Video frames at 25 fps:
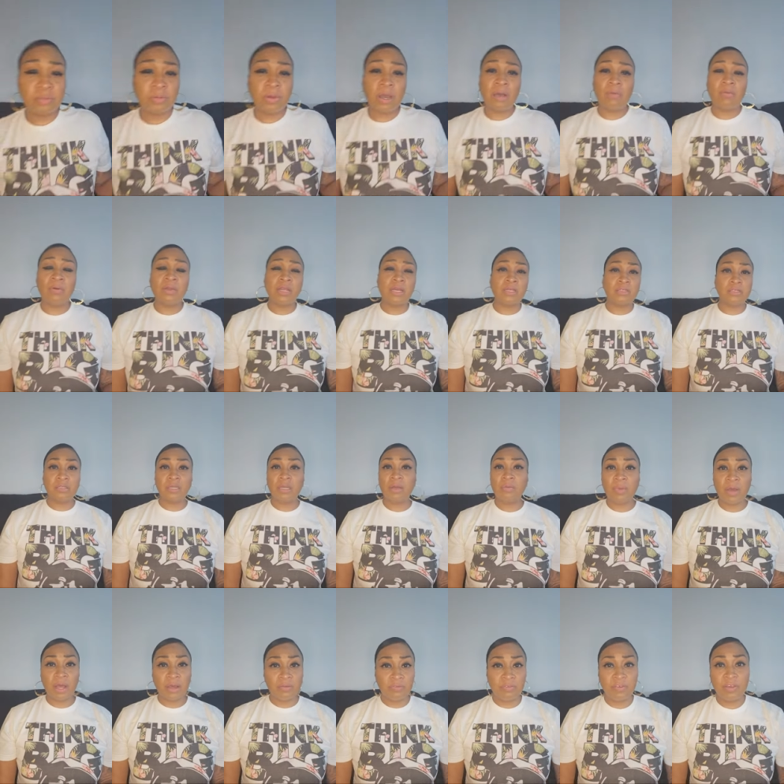why when I say
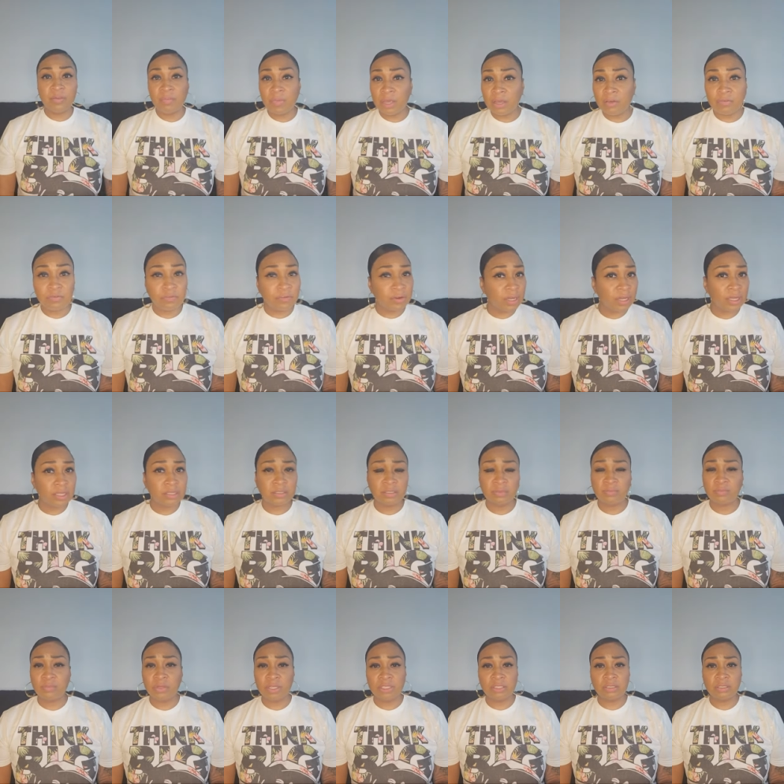about female friends
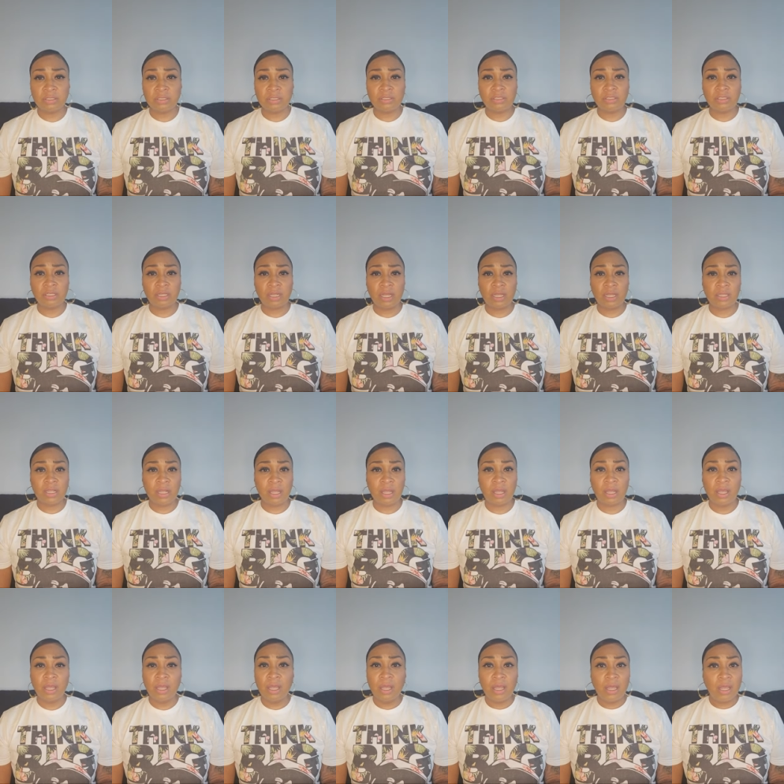and bitches and shit like that,
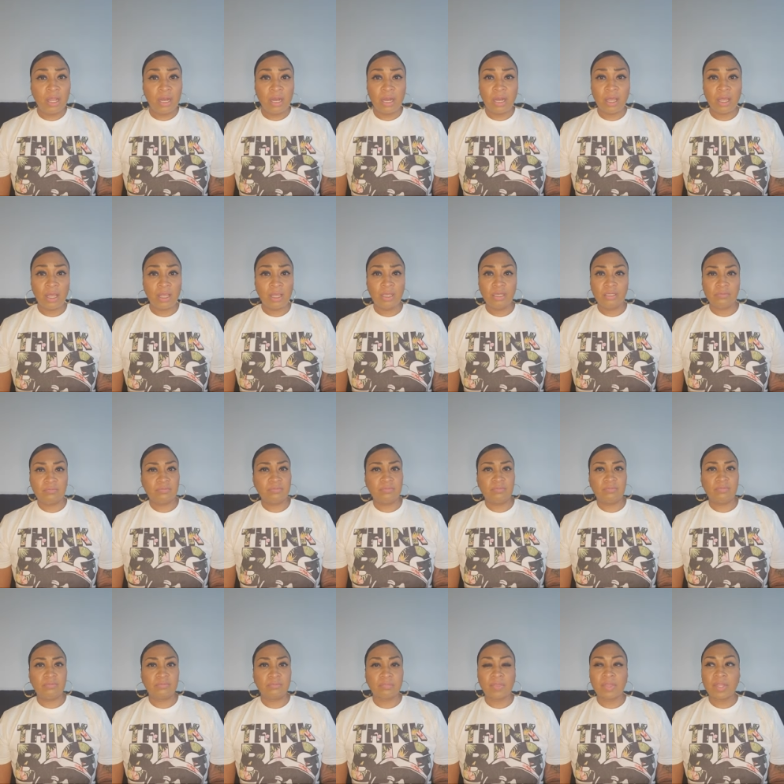like,
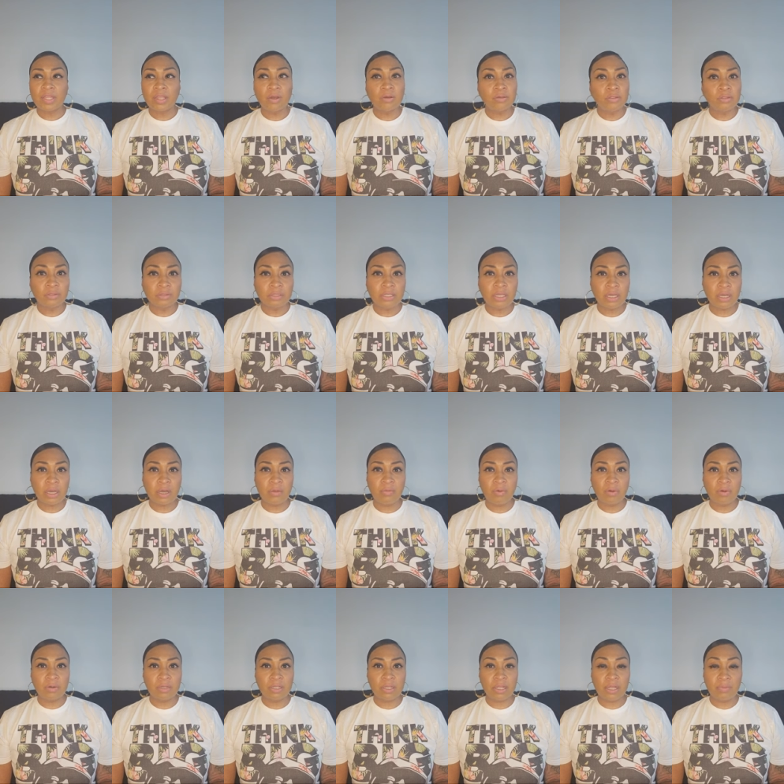no, you think I'm
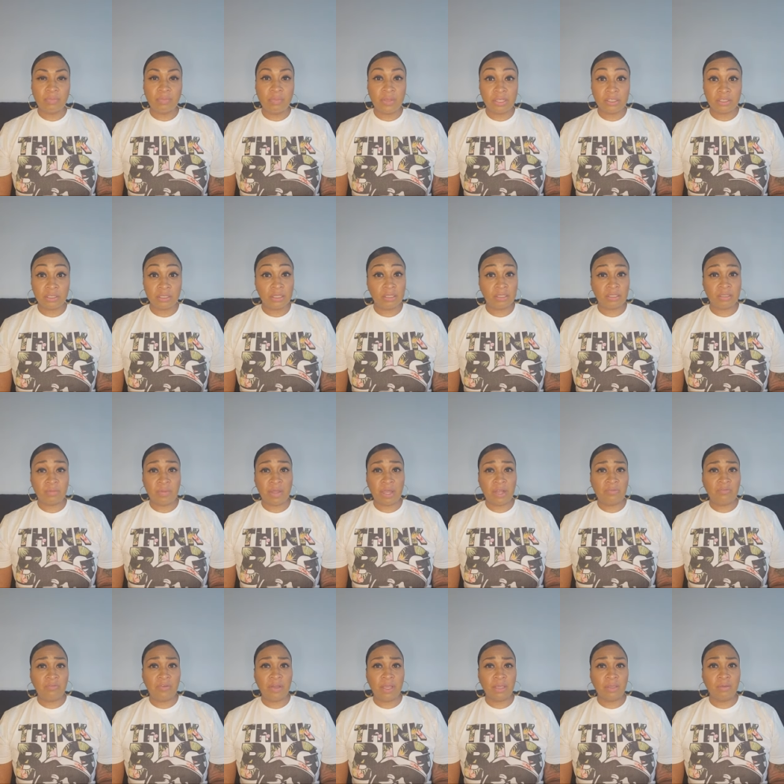older that bitch, and as a matter
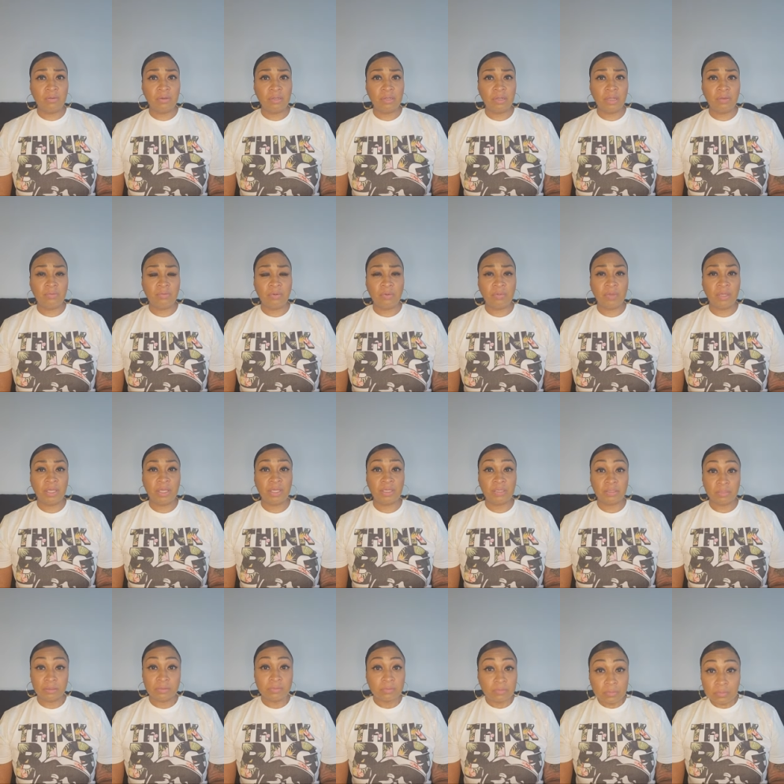of fact, you in love with me.
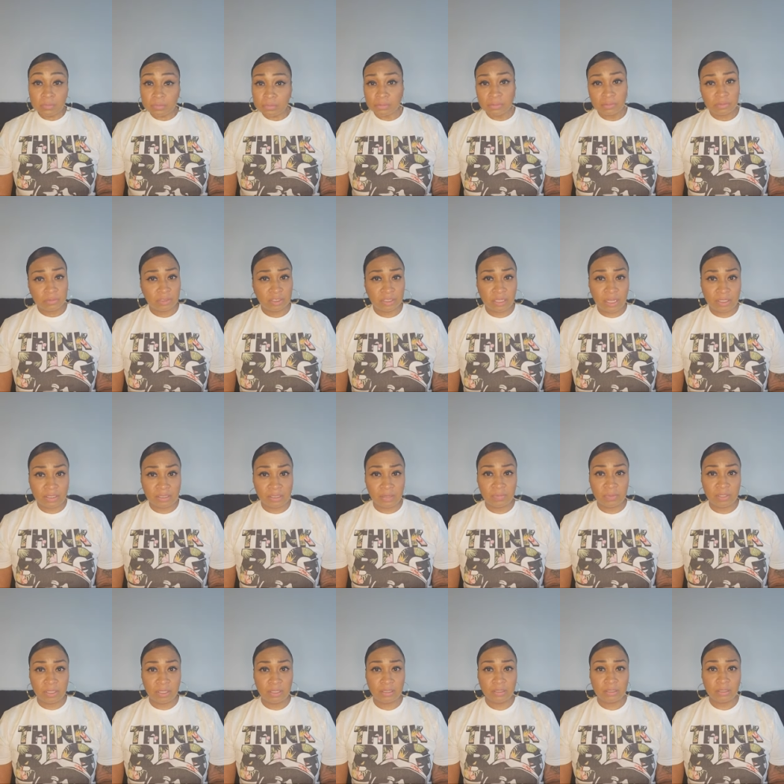Say
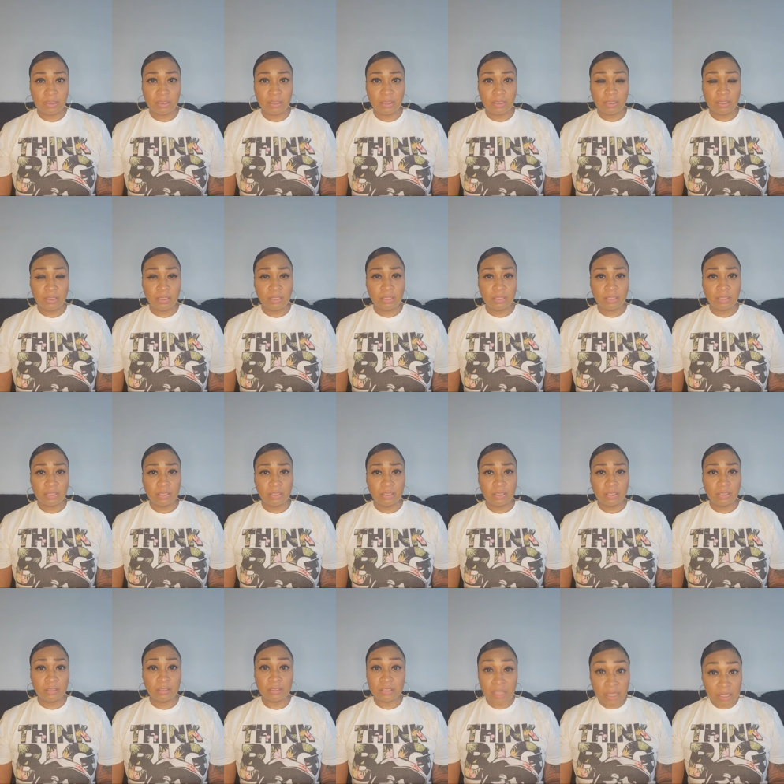something.
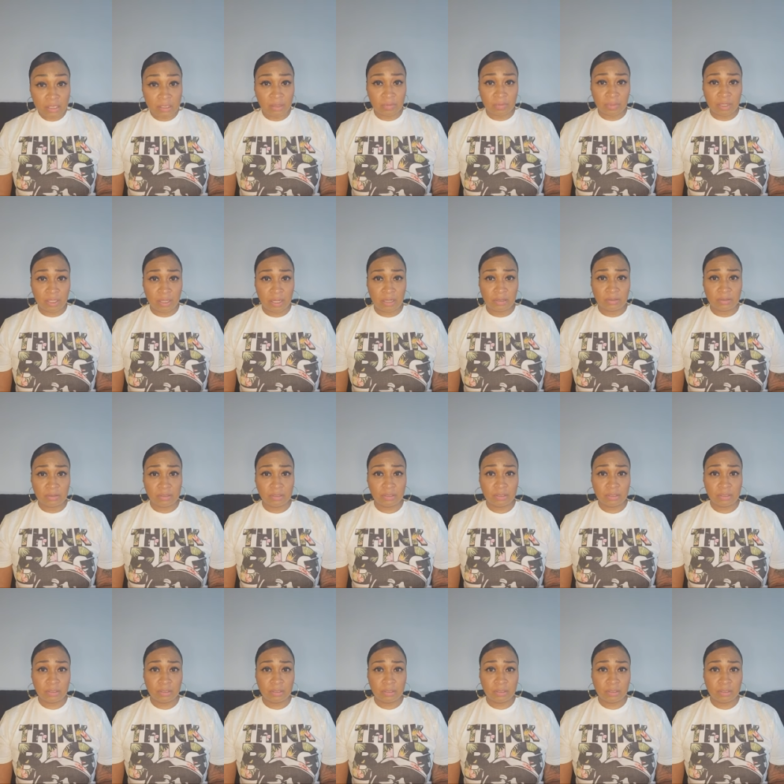Say something else.